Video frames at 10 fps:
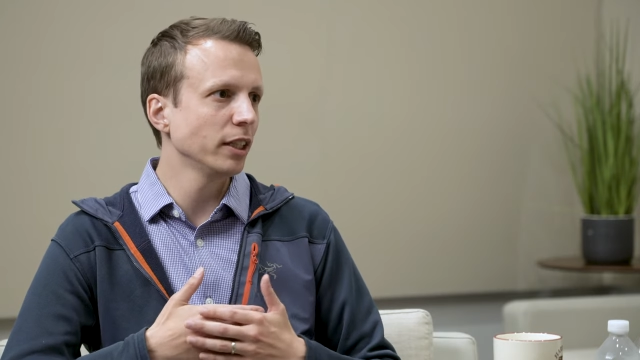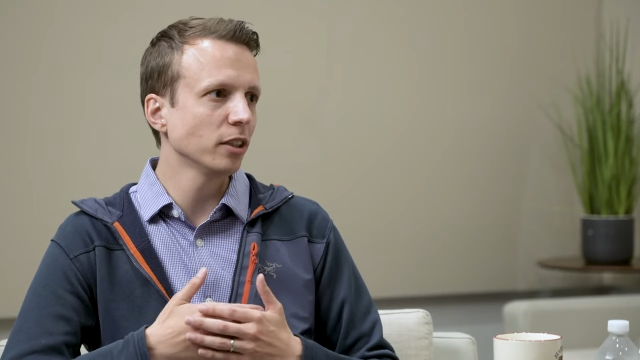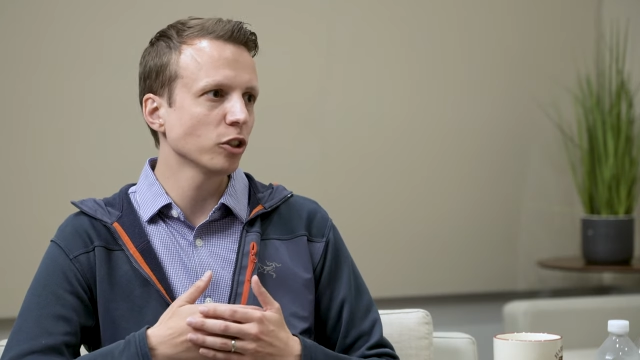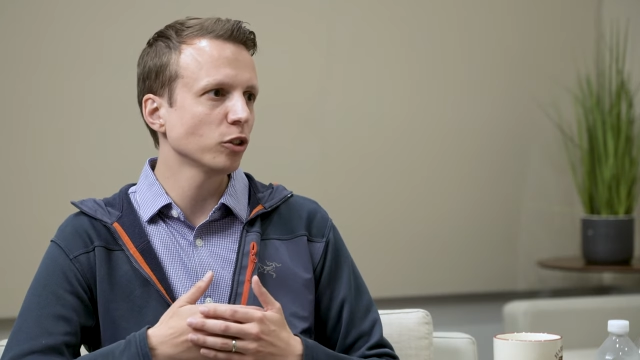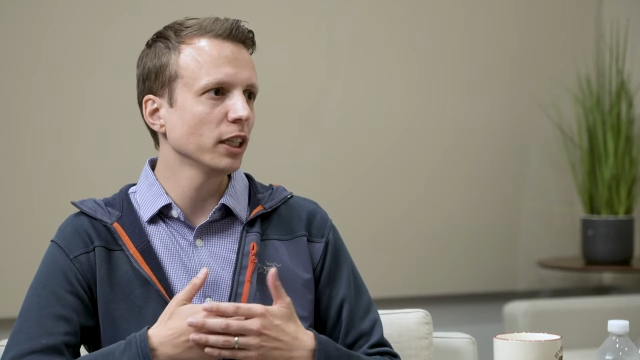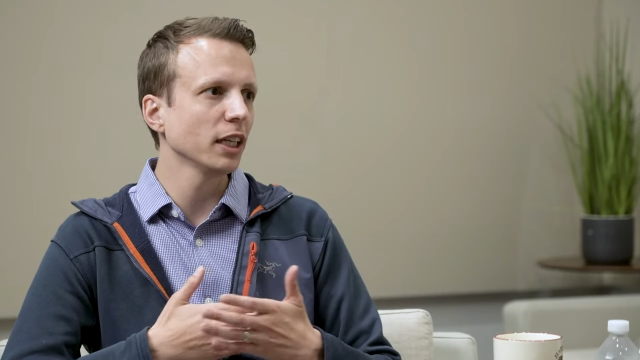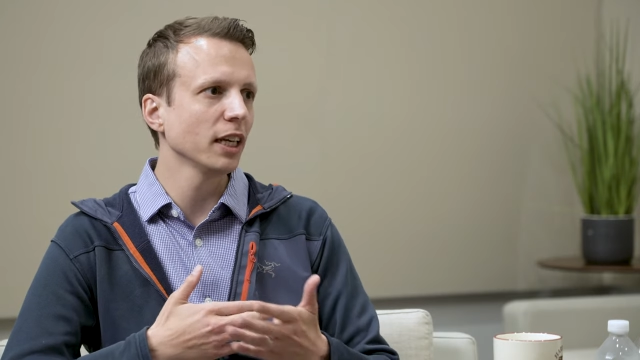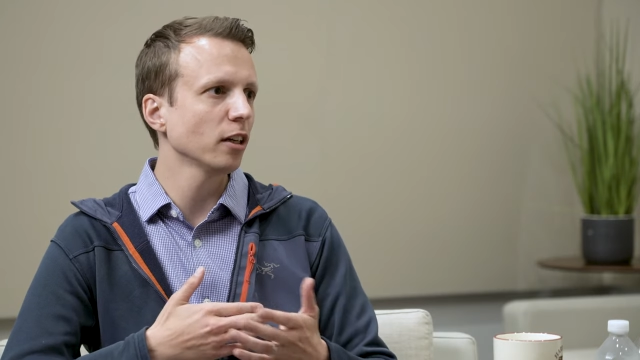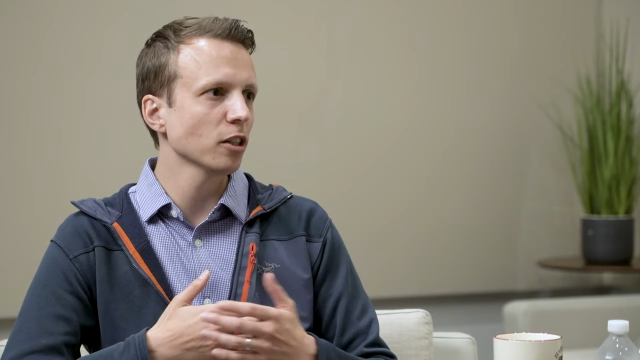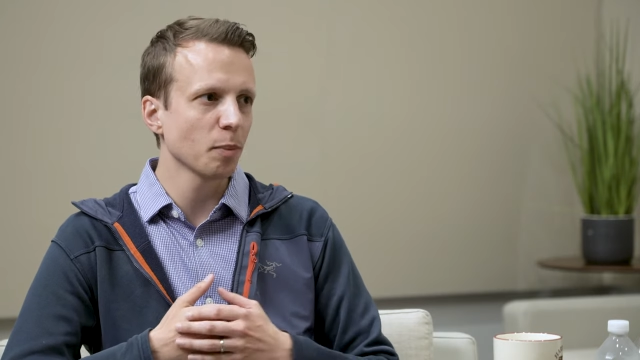industry and
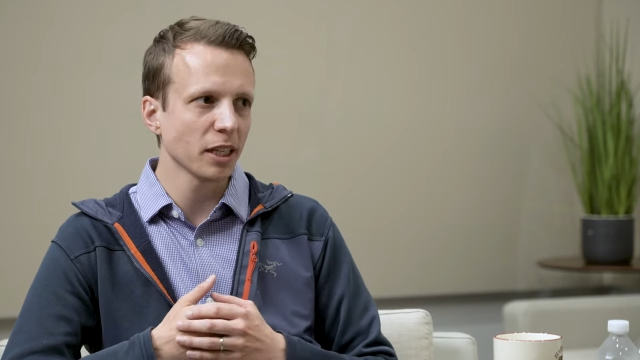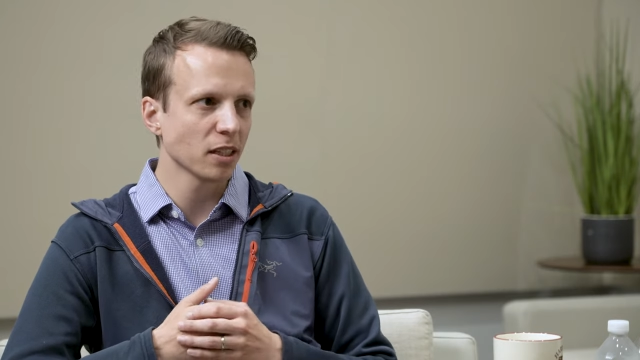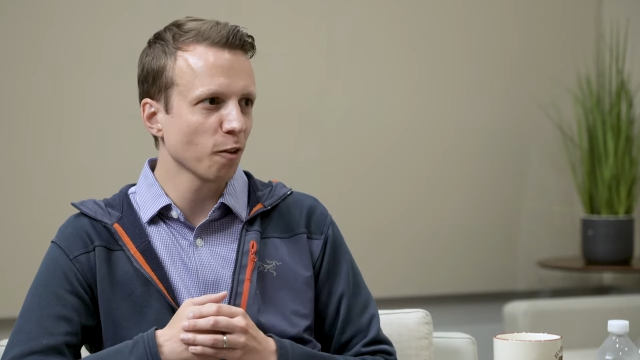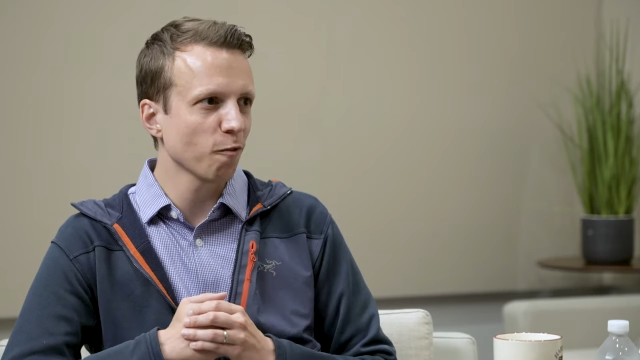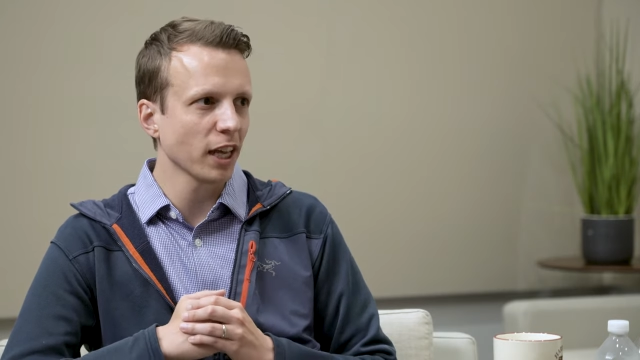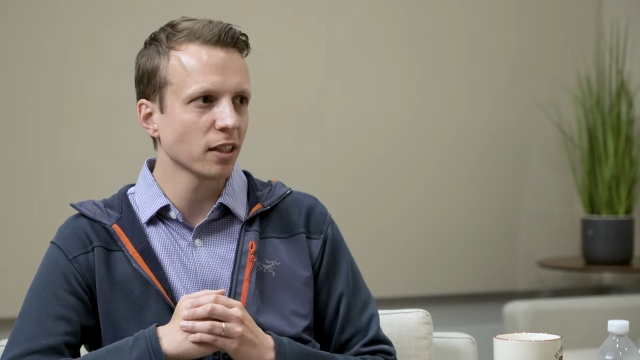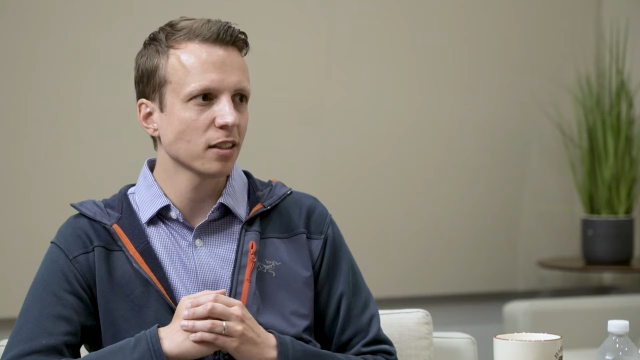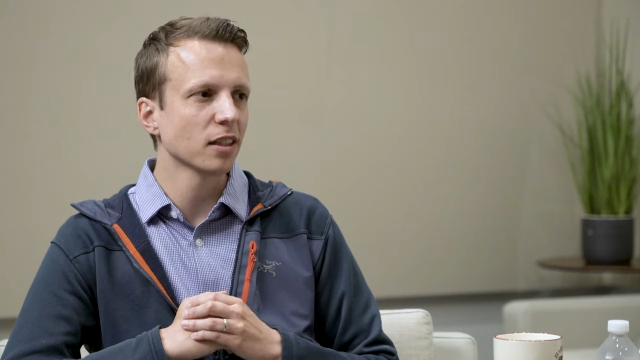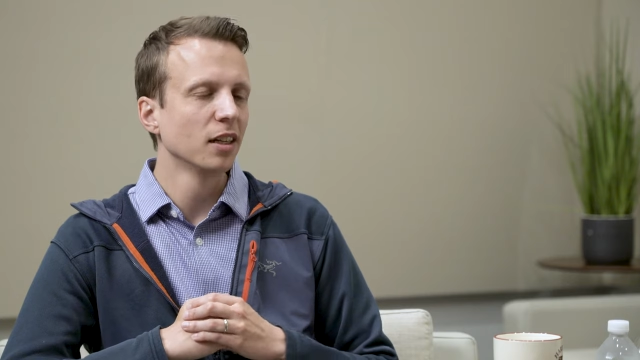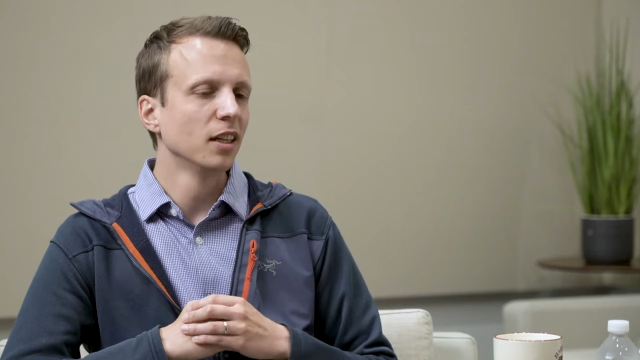in aerospace and defense,